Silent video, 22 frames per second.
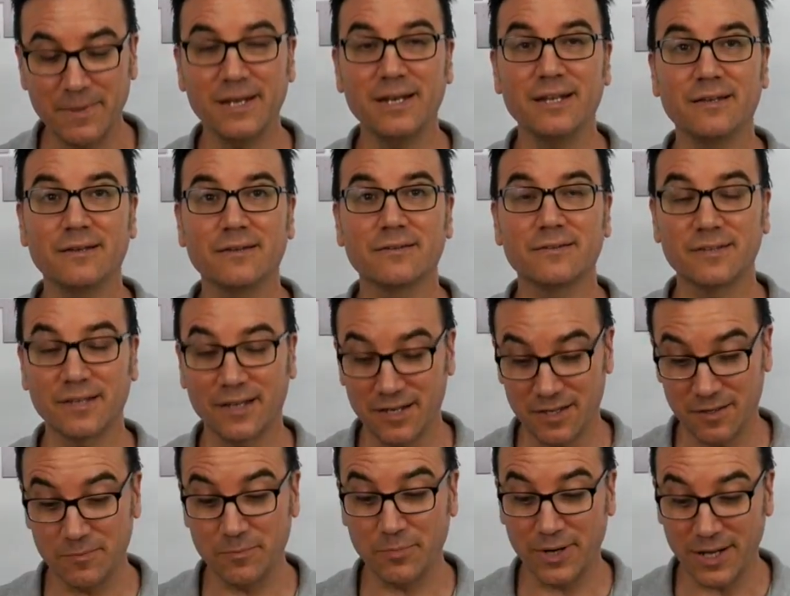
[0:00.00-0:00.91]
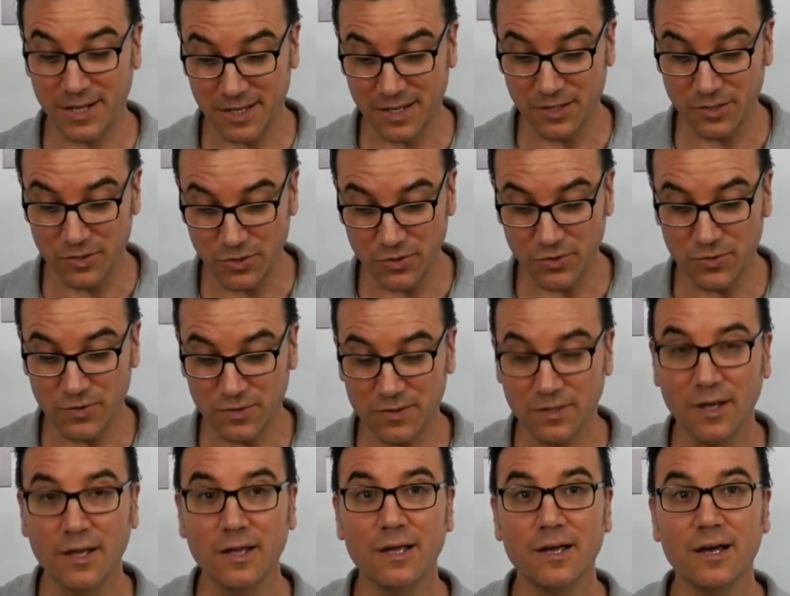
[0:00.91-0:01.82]
beating
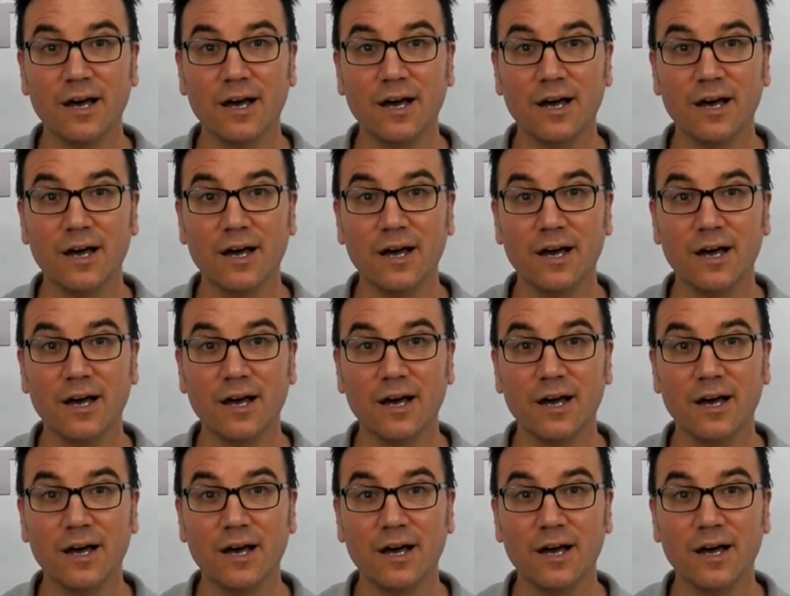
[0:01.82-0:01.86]
Suddenbreakingnews.